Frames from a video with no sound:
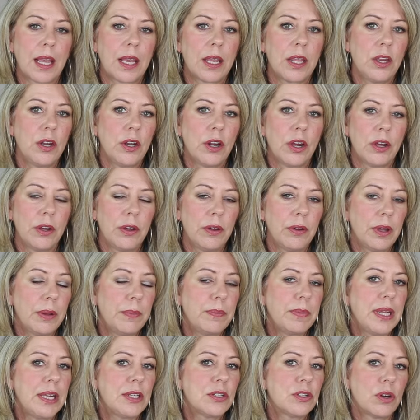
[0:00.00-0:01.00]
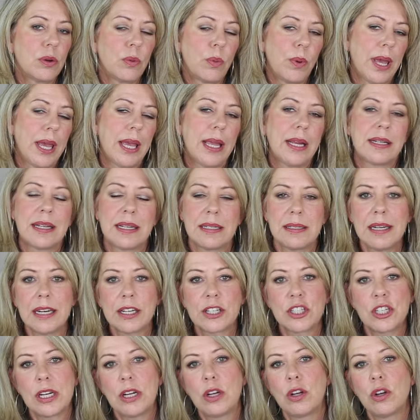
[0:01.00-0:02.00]
you know, a meter away. It doesn't
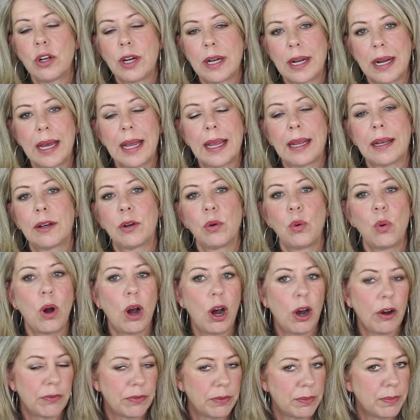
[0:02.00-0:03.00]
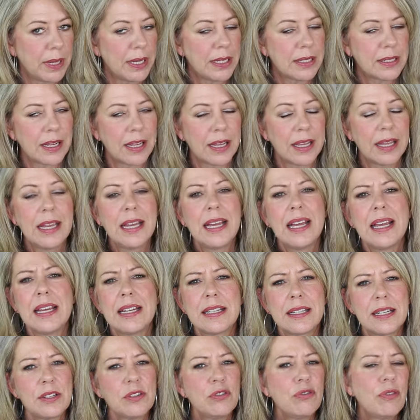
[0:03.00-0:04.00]
actually look like, or half a meter,
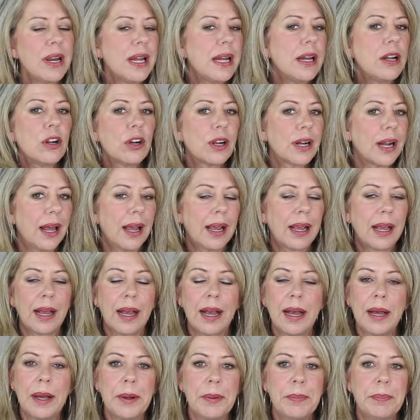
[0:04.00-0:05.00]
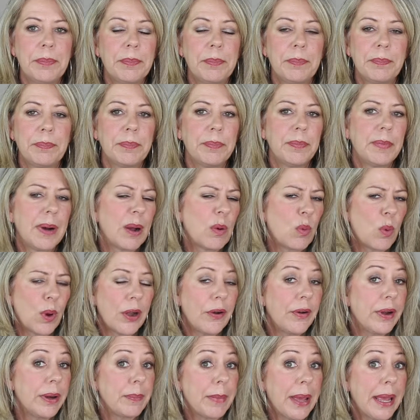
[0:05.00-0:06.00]
it doesn't really look like um, I'm
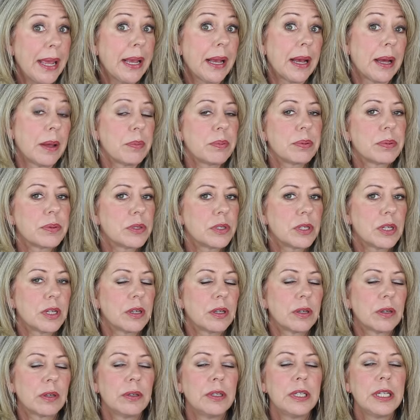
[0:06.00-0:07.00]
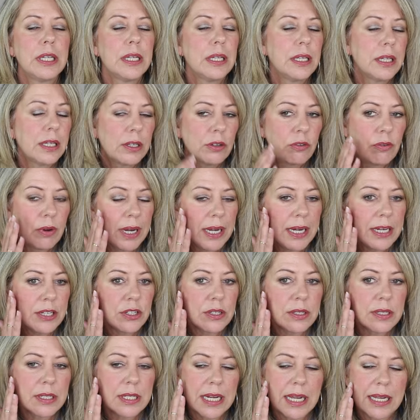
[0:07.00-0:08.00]
wearing makeup. So it really
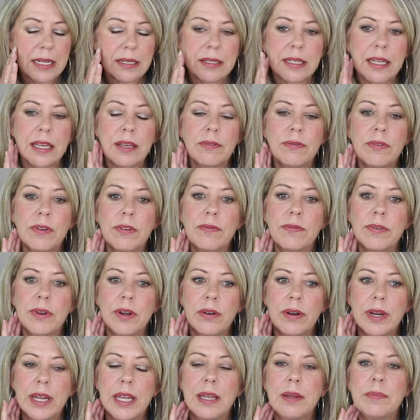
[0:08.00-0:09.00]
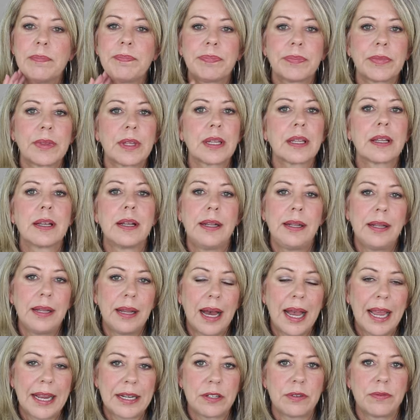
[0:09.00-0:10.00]
just does give a very
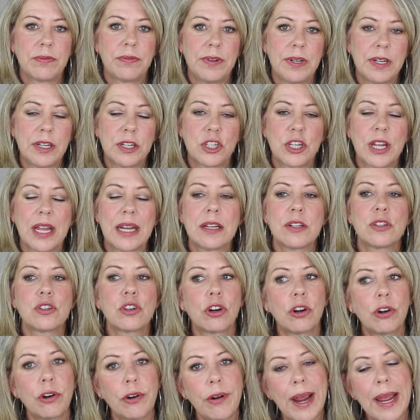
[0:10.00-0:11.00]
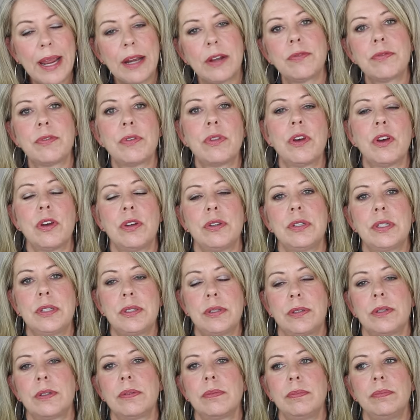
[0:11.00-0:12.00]
light finish and it's great for
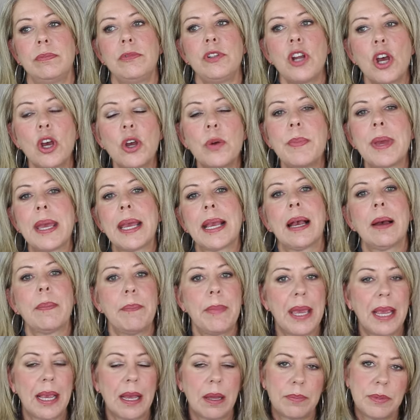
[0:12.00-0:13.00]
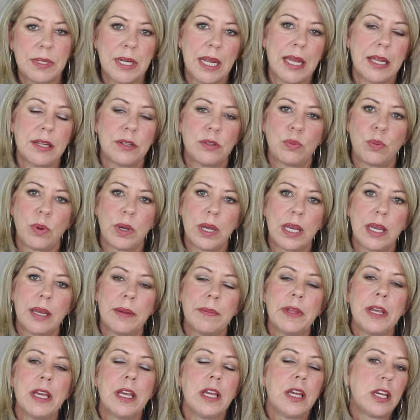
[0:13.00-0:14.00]
those no makeup makeup days
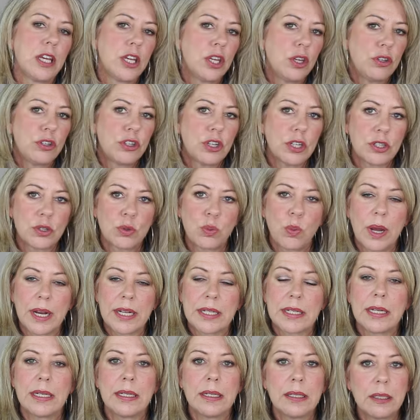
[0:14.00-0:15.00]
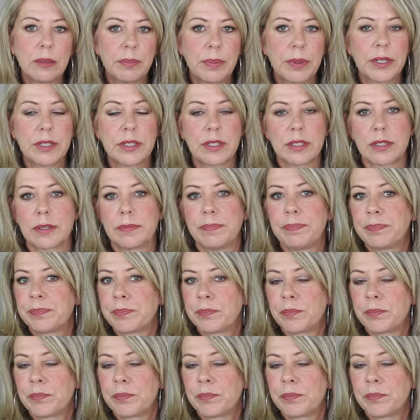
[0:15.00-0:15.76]
where you just want a little bit